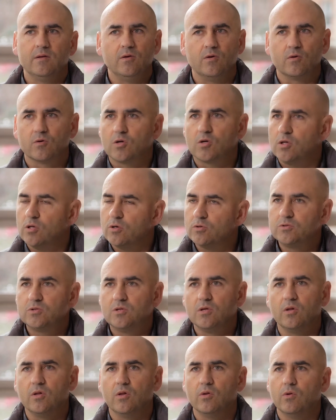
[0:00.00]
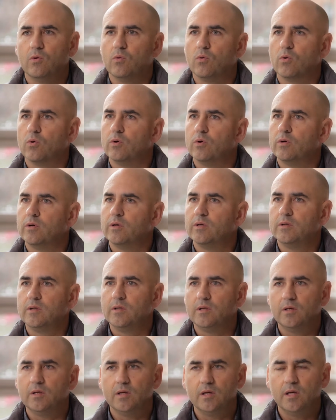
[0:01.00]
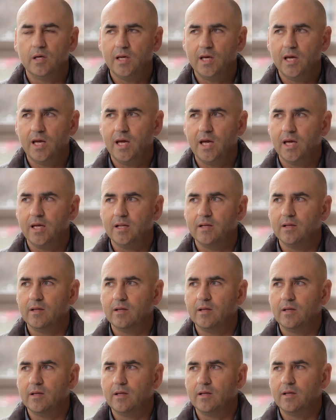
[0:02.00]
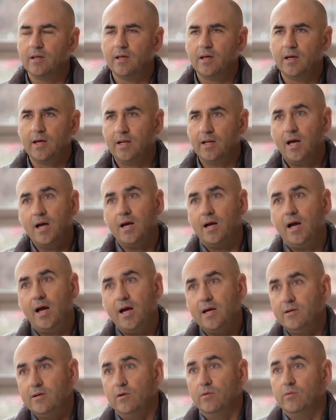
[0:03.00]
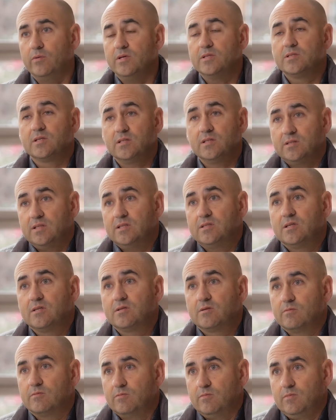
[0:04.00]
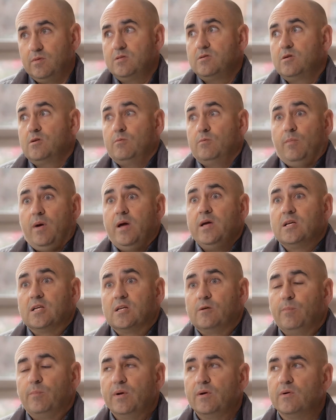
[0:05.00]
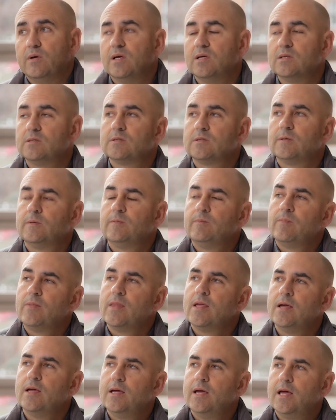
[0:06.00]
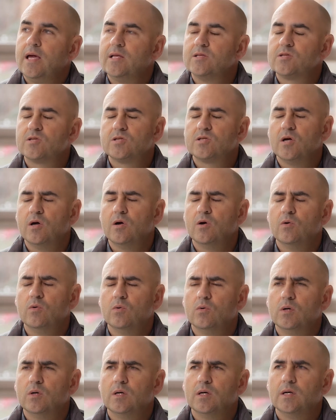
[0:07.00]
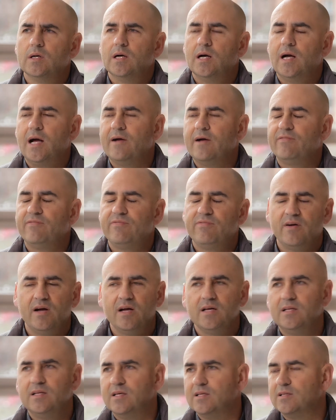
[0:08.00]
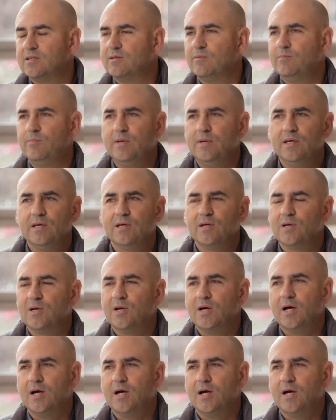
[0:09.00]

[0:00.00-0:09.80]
You're close to the Lord, and I know this because this is my experience, and so I find it to be